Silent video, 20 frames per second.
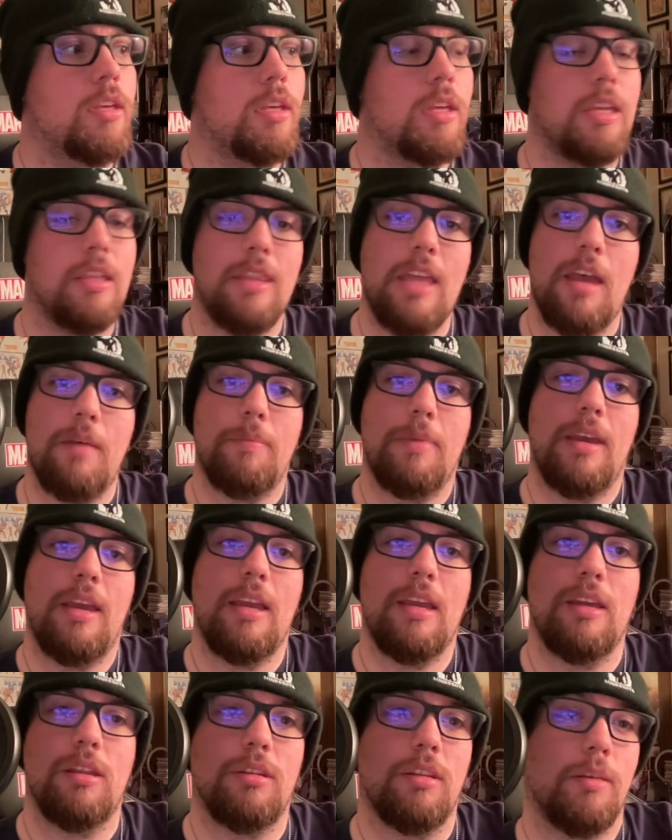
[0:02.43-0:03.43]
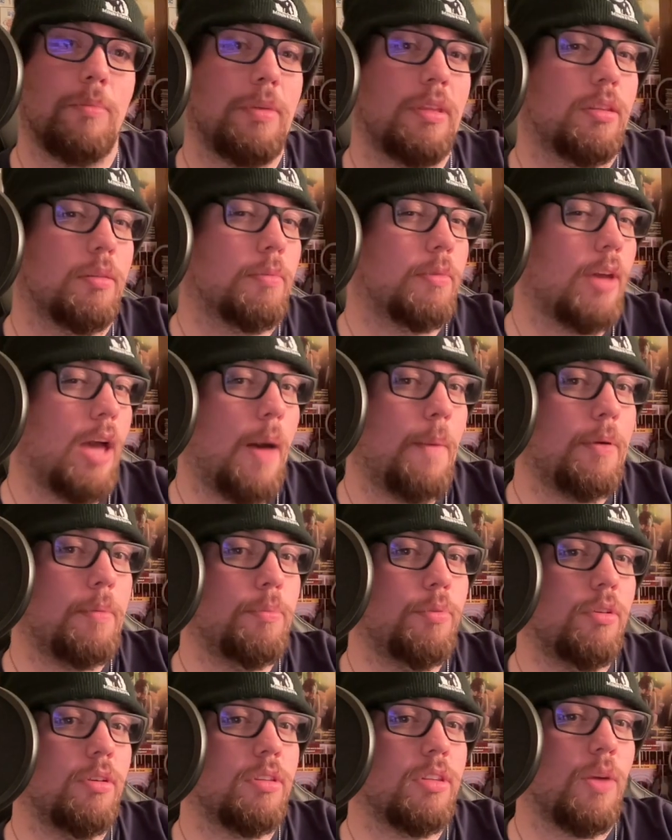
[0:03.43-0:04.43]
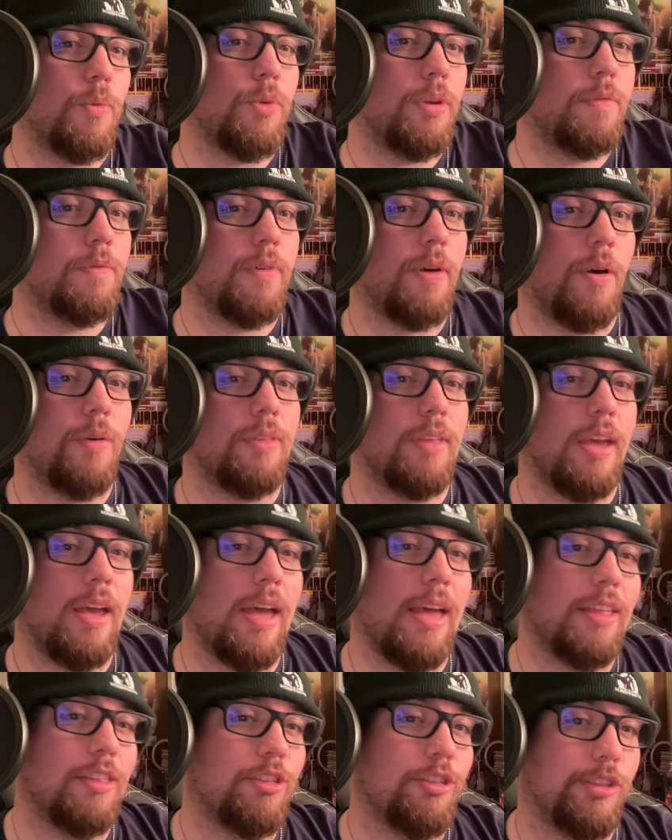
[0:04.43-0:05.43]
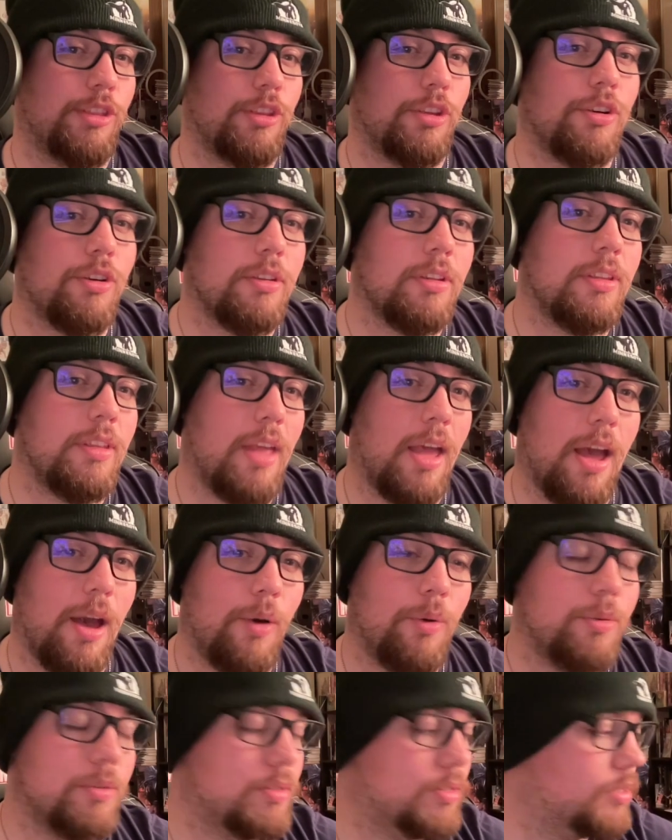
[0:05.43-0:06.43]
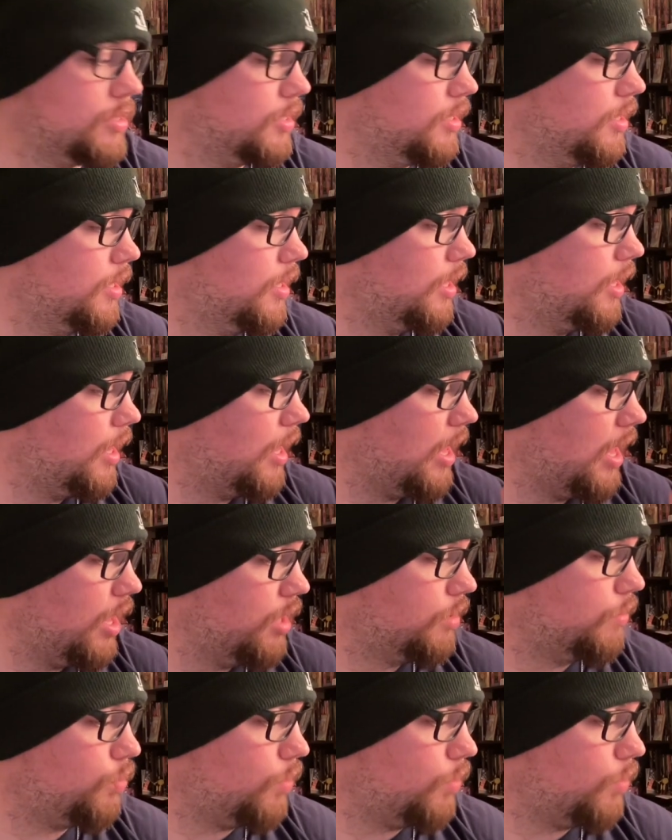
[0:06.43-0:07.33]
In that bag is going to be some comic books that we found at Nerdin' Out, as